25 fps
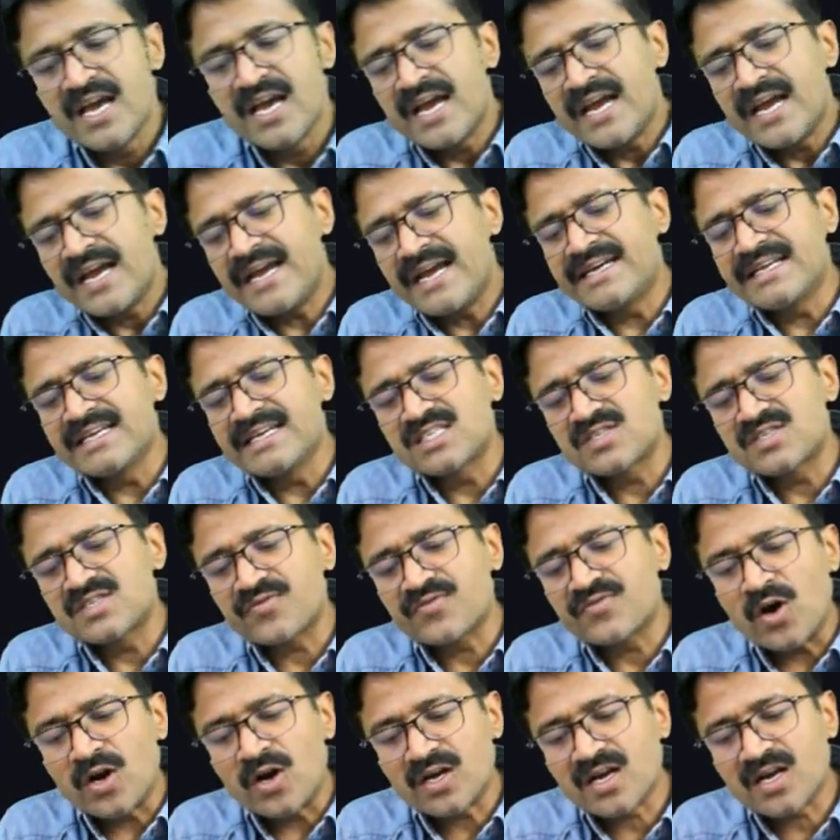It is
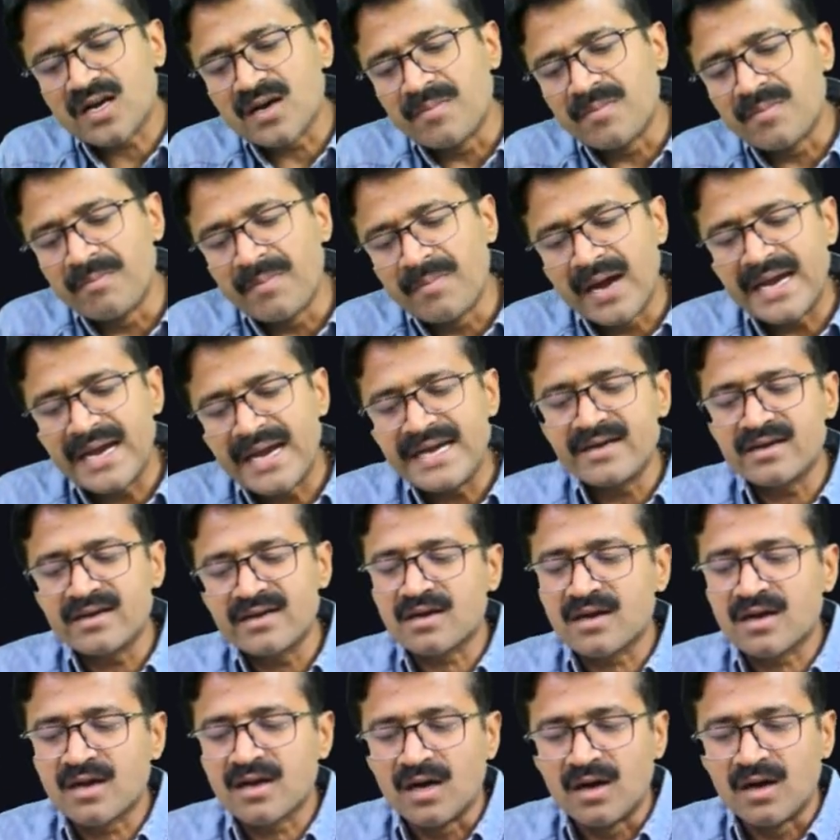for
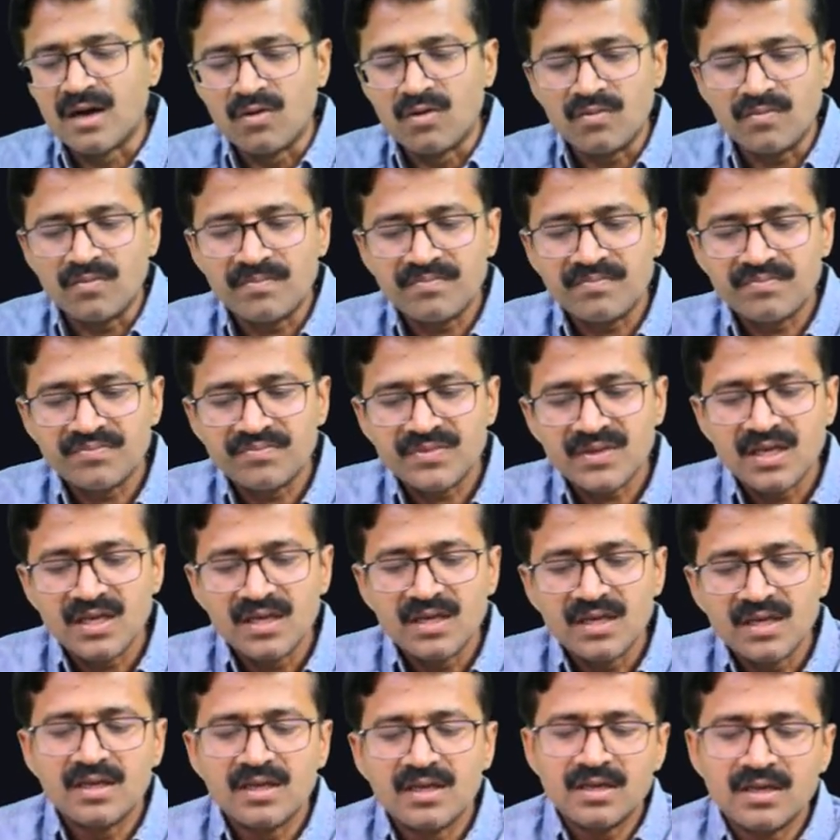combined curve.
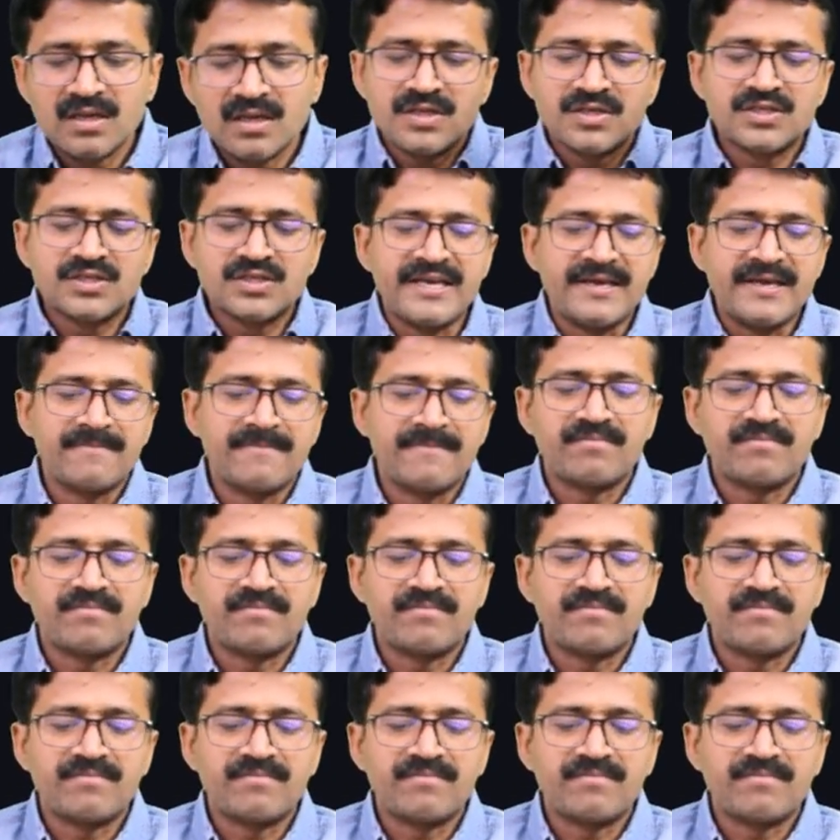See,